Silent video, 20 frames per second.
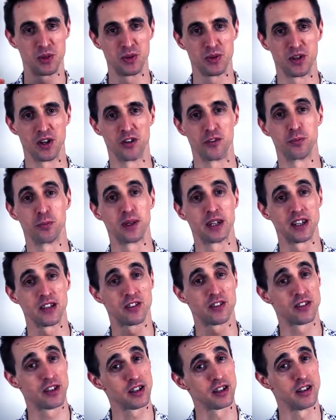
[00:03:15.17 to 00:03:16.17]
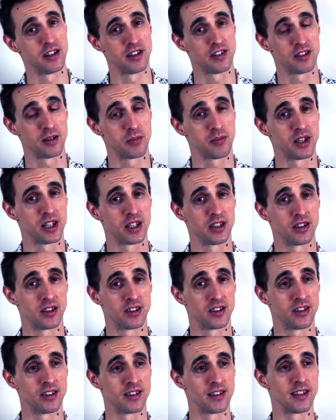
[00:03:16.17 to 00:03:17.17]
Who knows? But it's certainly something
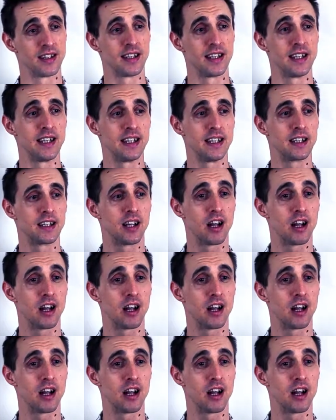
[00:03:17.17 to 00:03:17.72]
that the